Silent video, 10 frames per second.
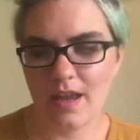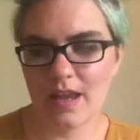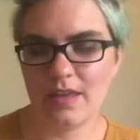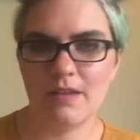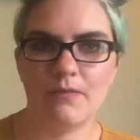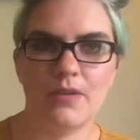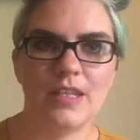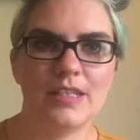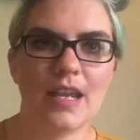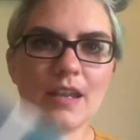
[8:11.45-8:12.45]
And then for
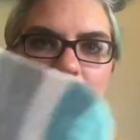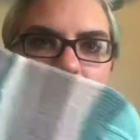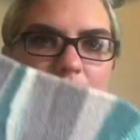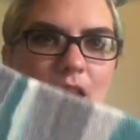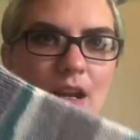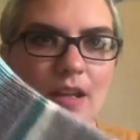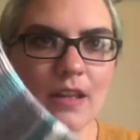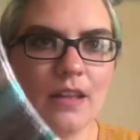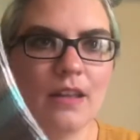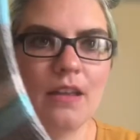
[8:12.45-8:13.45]
the second sock,
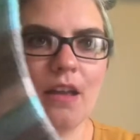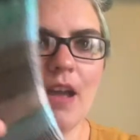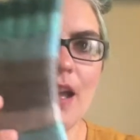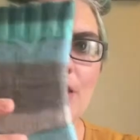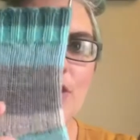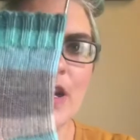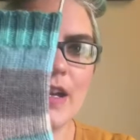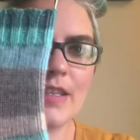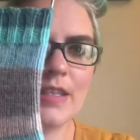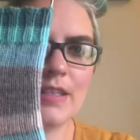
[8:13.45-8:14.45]
I
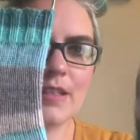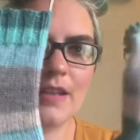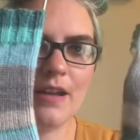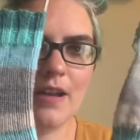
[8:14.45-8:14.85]
just